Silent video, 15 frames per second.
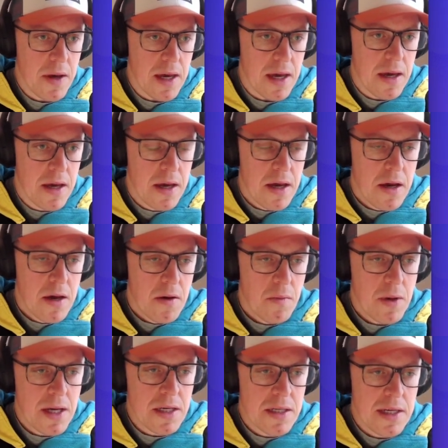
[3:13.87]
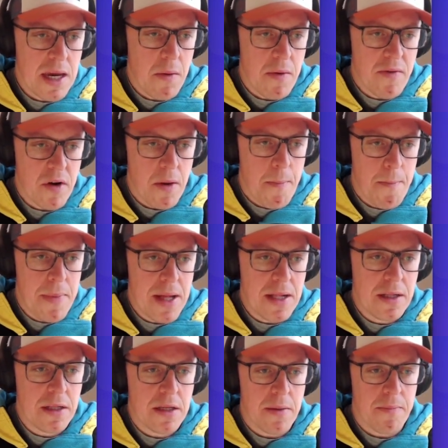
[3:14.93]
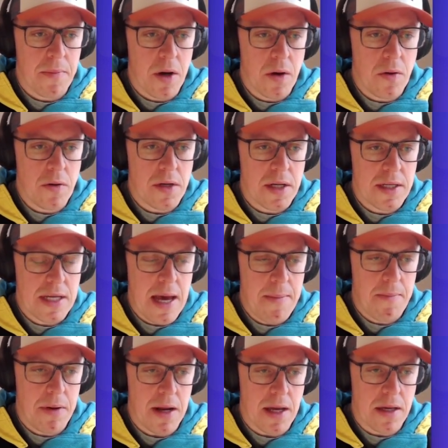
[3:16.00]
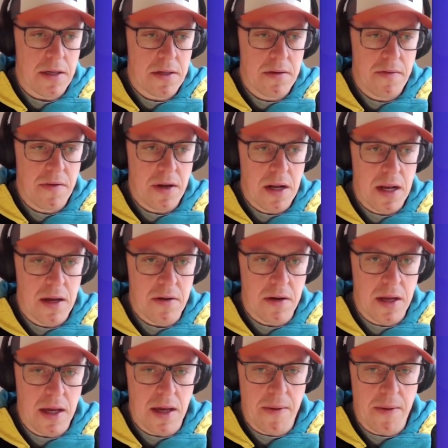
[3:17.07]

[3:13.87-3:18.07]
here, we can see we've got a build mode template. So if I click on